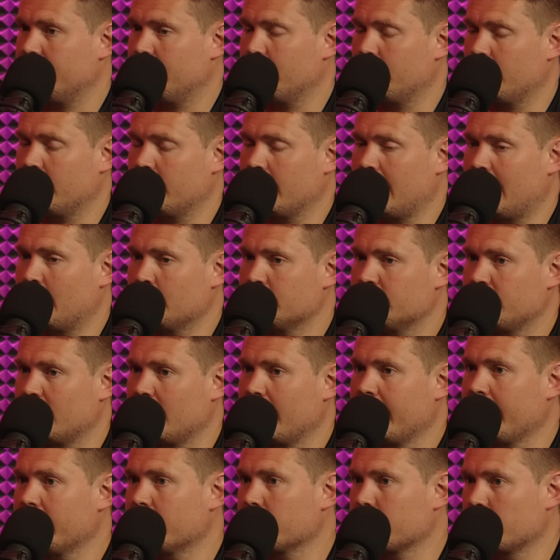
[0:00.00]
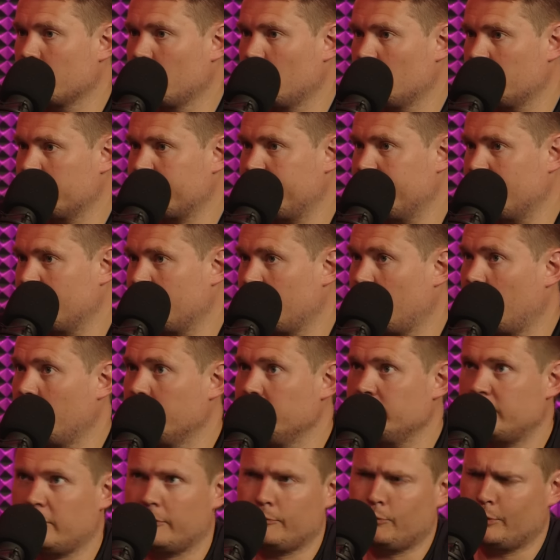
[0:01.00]
They were allowed to linger on all the killer
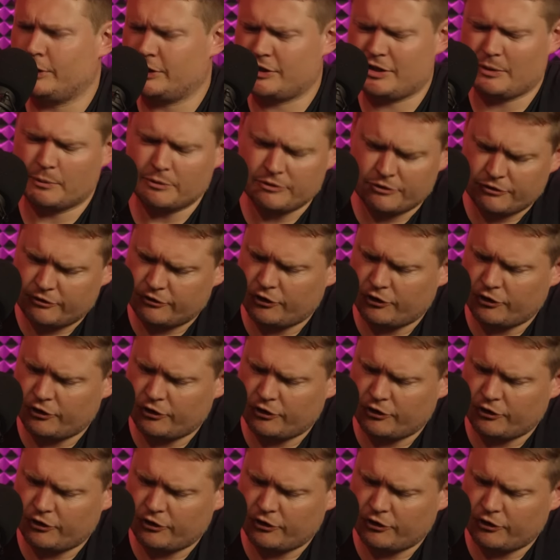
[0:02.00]
lines, of which there was